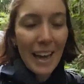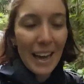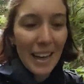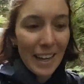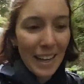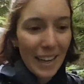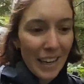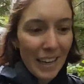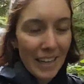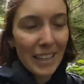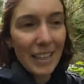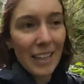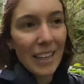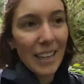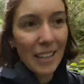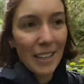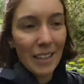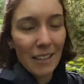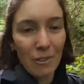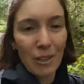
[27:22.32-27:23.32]
lady
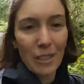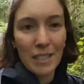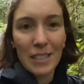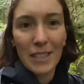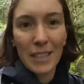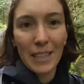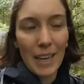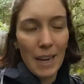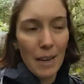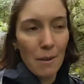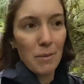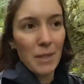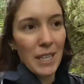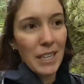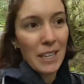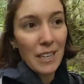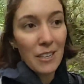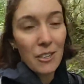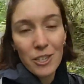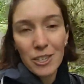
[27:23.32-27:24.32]
that runs the
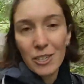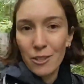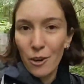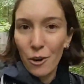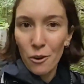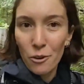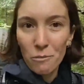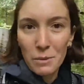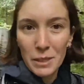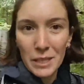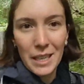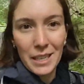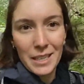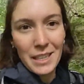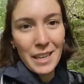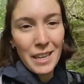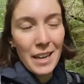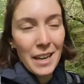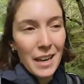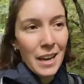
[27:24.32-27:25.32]
campsite and she told me
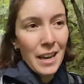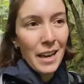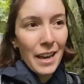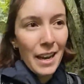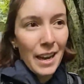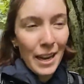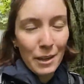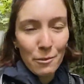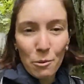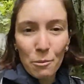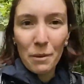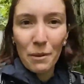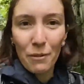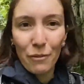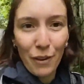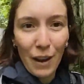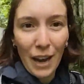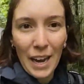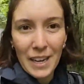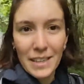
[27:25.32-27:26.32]
that it would be
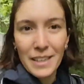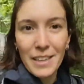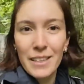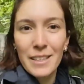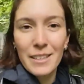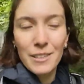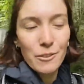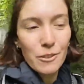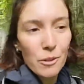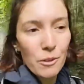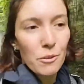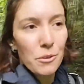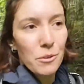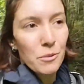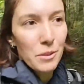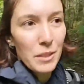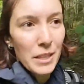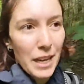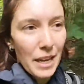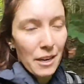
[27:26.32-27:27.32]
fine to go
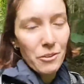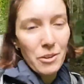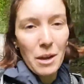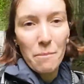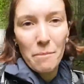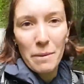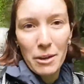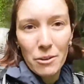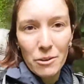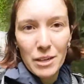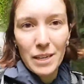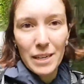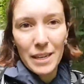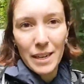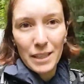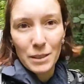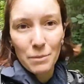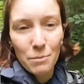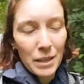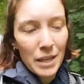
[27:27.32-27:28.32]
through the area. Apparently it
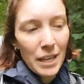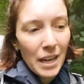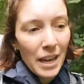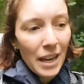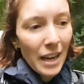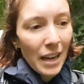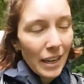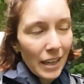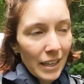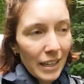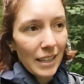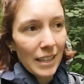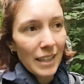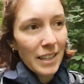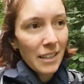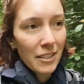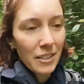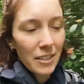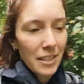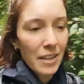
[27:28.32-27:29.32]
has been
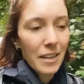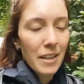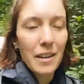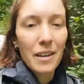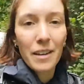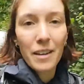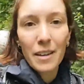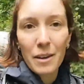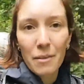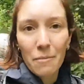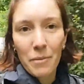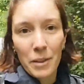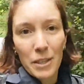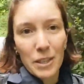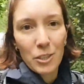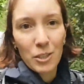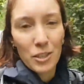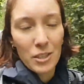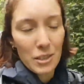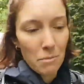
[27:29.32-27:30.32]
cleared.
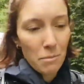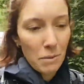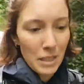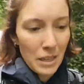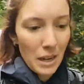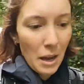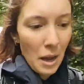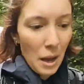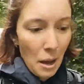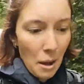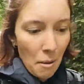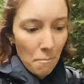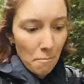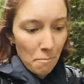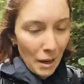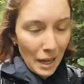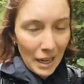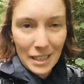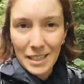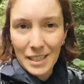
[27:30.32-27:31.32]
It's just a bit
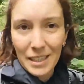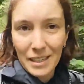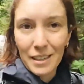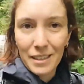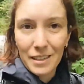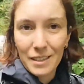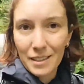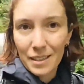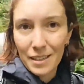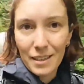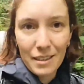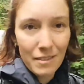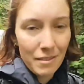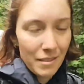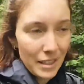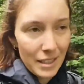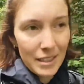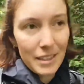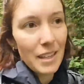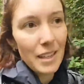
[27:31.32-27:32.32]
muddy and
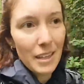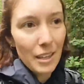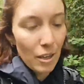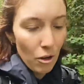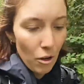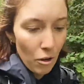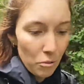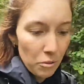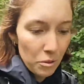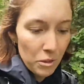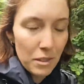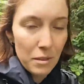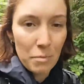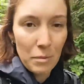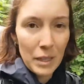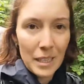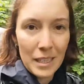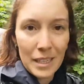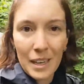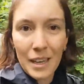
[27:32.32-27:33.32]
it's still closed,
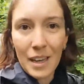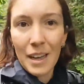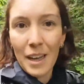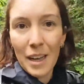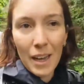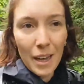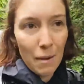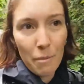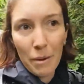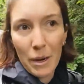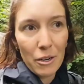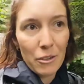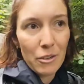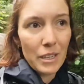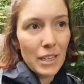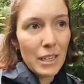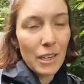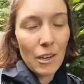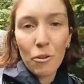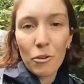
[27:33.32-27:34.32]
but
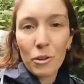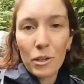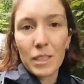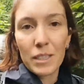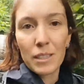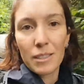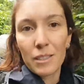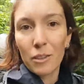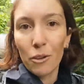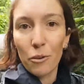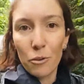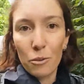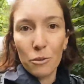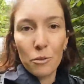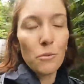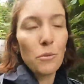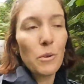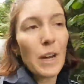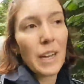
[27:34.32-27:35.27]
apparently locals go through,